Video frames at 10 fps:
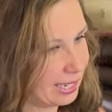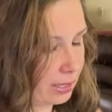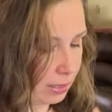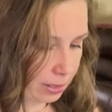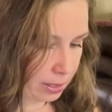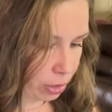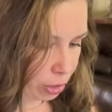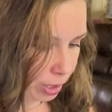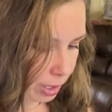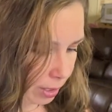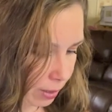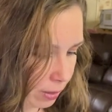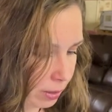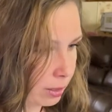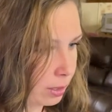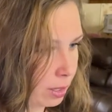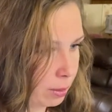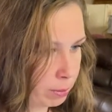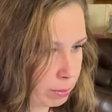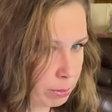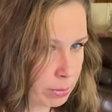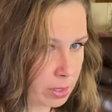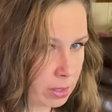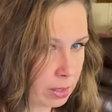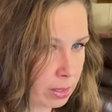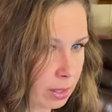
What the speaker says: I get cheat here. Nums